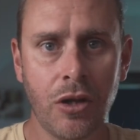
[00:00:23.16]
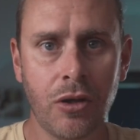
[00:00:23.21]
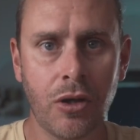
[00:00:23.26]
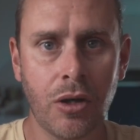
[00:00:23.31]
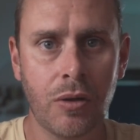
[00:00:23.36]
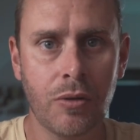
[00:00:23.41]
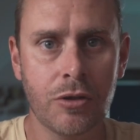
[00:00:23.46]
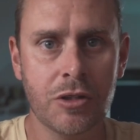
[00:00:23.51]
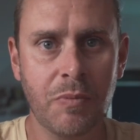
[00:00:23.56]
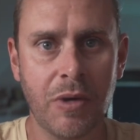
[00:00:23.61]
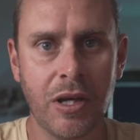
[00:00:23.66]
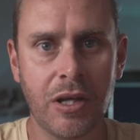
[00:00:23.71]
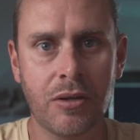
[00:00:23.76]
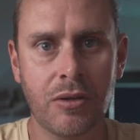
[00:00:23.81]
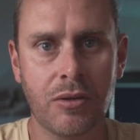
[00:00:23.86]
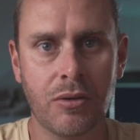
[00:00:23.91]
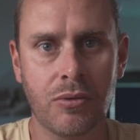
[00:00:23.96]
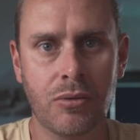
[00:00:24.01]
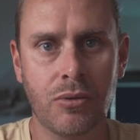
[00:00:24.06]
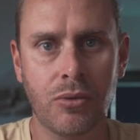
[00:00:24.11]
Godox make
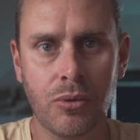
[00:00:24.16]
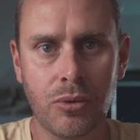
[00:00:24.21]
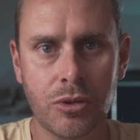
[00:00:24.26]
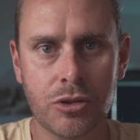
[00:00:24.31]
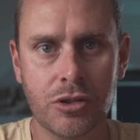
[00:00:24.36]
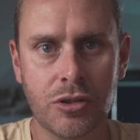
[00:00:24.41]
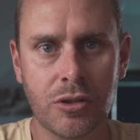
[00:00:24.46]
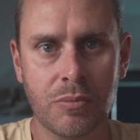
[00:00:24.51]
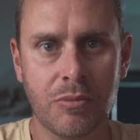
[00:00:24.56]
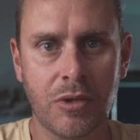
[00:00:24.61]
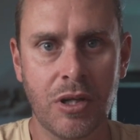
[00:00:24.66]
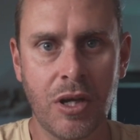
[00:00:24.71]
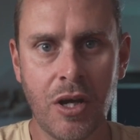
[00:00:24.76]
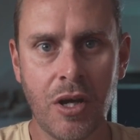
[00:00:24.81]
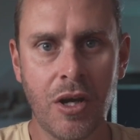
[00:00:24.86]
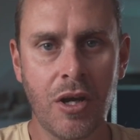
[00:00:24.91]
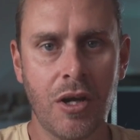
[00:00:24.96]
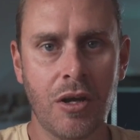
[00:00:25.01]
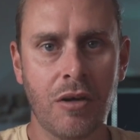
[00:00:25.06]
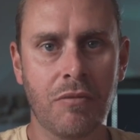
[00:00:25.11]
an awesome
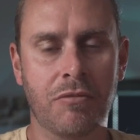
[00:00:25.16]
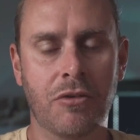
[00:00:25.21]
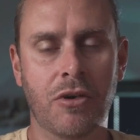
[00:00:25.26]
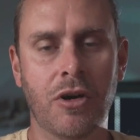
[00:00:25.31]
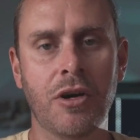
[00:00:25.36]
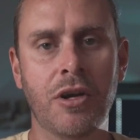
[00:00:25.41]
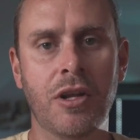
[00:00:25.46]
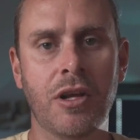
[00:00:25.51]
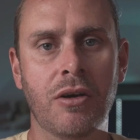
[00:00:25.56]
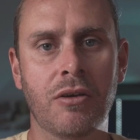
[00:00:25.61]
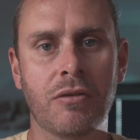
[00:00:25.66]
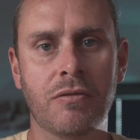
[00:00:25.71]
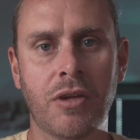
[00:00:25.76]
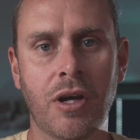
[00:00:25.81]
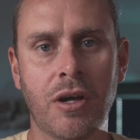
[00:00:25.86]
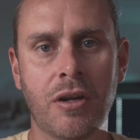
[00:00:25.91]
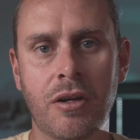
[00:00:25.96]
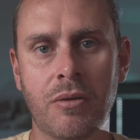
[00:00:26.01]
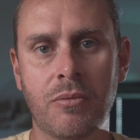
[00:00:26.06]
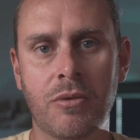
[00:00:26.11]
variety of
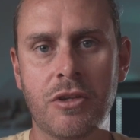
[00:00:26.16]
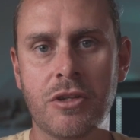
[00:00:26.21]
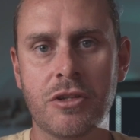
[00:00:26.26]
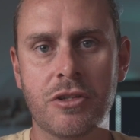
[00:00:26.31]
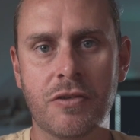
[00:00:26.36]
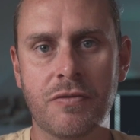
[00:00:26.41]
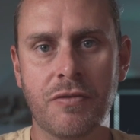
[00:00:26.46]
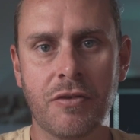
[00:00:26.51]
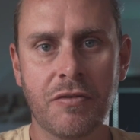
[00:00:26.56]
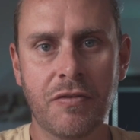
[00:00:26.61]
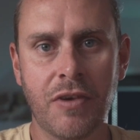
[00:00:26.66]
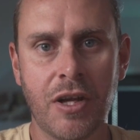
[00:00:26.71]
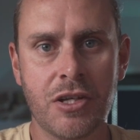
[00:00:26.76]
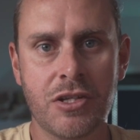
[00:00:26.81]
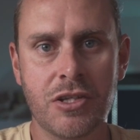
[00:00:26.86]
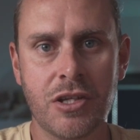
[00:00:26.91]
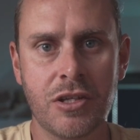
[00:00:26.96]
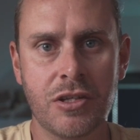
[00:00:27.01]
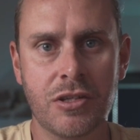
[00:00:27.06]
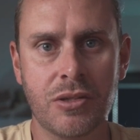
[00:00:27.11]
lighting, whether this is for
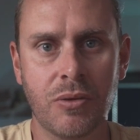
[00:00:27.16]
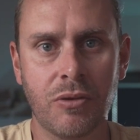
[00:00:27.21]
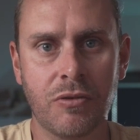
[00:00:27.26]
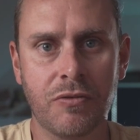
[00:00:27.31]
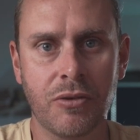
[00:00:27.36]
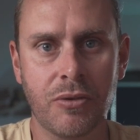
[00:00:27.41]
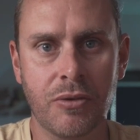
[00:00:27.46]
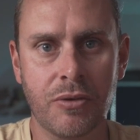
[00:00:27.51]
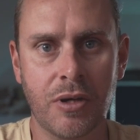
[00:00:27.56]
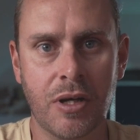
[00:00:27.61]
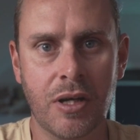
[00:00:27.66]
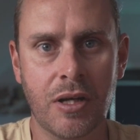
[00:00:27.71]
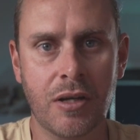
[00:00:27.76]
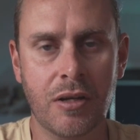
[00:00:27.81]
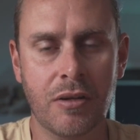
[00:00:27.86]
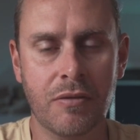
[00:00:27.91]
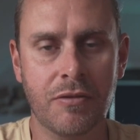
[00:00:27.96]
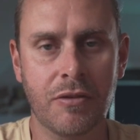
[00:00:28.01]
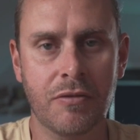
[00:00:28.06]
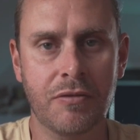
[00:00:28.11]
flashes or for
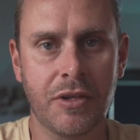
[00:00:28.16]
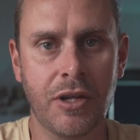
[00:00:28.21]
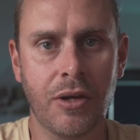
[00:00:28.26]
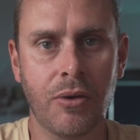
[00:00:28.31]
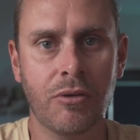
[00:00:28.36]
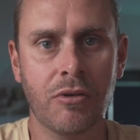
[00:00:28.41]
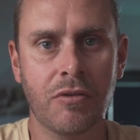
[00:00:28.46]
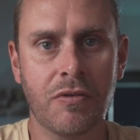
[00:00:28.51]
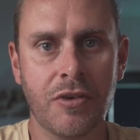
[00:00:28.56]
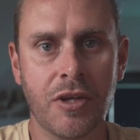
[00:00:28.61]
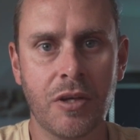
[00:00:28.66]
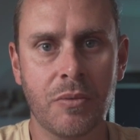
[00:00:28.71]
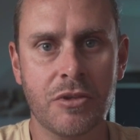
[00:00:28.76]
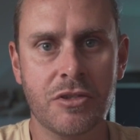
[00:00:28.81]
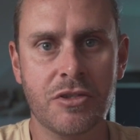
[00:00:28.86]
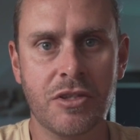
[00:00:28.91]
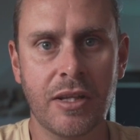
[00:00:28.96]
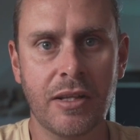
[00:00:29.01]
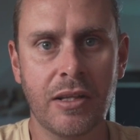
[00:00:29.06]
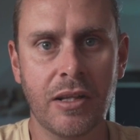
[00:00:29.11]
videography with
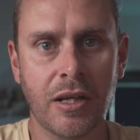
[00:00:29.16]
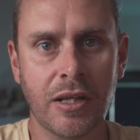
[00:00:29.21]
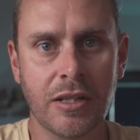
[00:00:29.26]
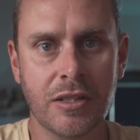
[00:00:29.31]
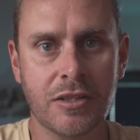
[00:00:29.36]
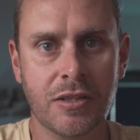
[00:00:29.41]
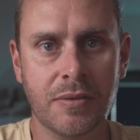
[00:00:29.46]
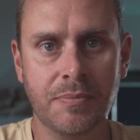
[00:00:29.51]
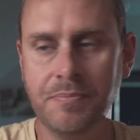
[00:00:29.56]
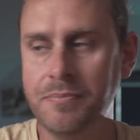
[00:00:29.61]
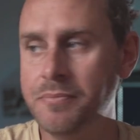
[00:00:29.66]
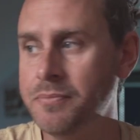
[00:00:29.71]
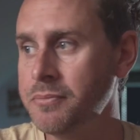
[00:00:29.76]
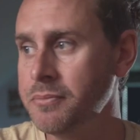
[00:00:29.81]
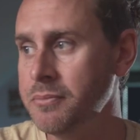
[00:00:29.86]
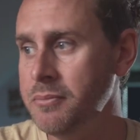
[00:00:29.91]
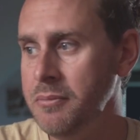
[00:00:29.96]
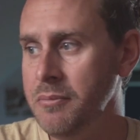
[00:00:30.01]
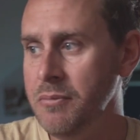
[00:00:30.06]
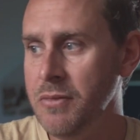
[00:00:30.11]
still lights,
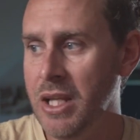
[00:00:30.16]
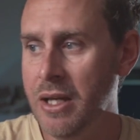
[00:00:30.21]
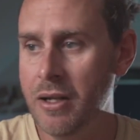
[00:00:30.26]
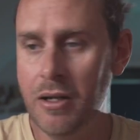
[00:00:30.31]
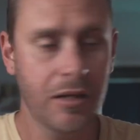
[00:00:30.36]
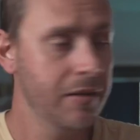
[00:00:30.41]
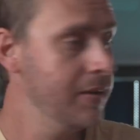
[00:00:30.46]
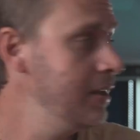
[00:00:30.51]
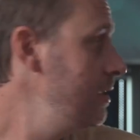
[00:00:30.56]
like